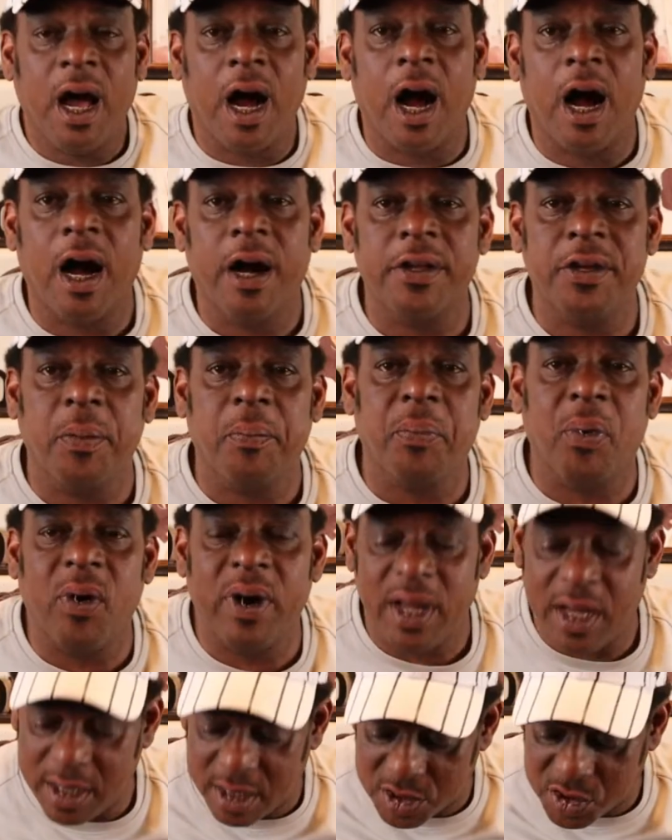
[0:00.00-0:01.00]
Uh, your
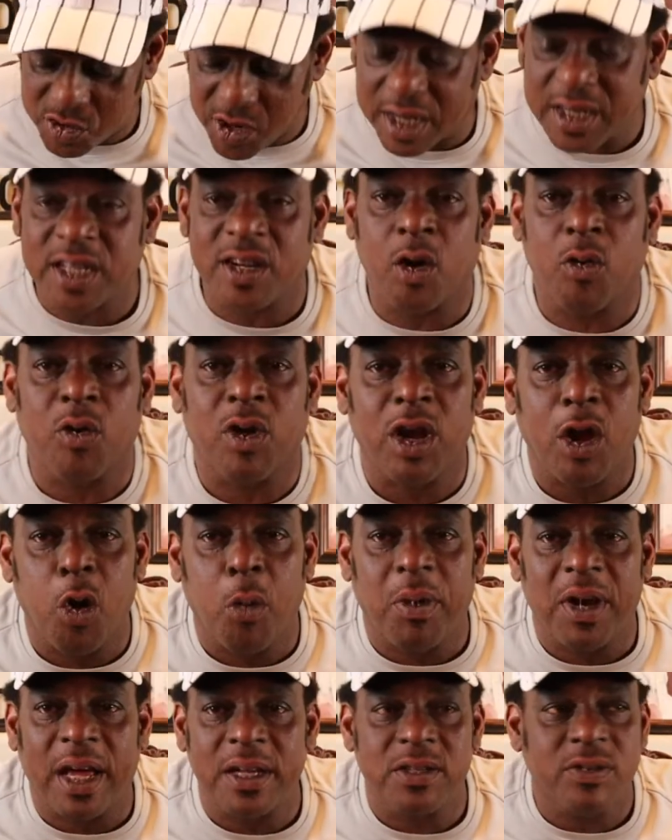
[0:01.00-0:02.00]
boy is trying to go
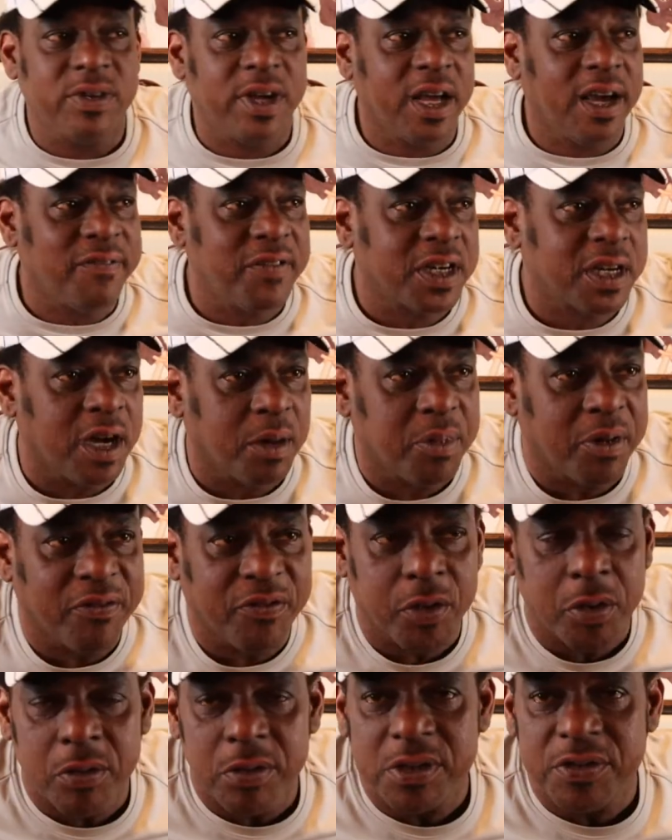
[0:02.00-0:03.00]
global. I do have a couple
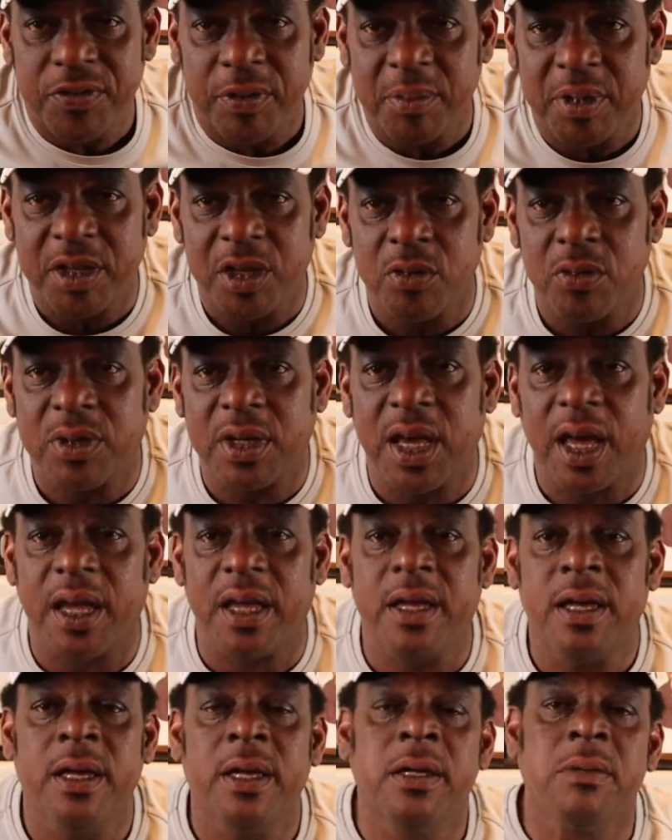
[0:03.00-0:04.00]
viewers from the
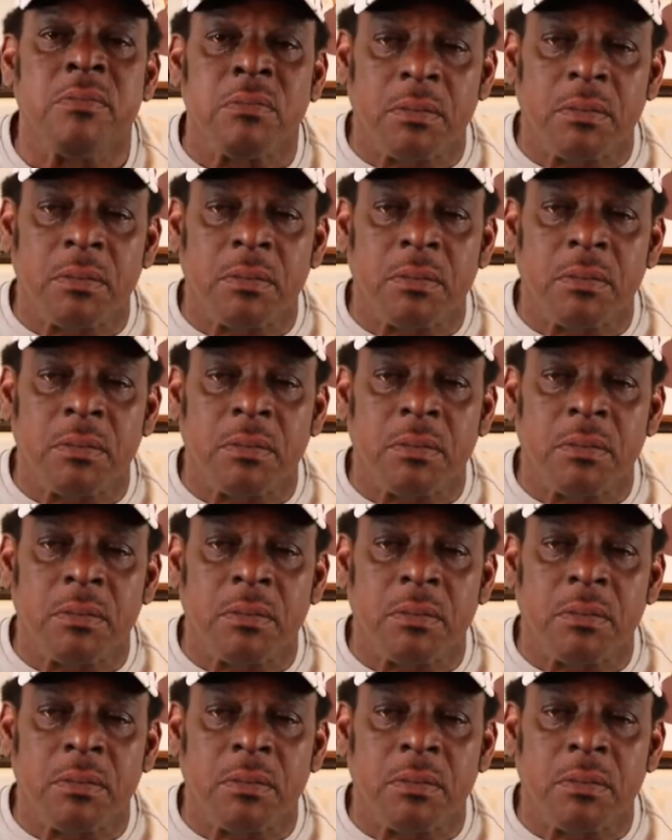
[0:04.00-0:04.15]
UK.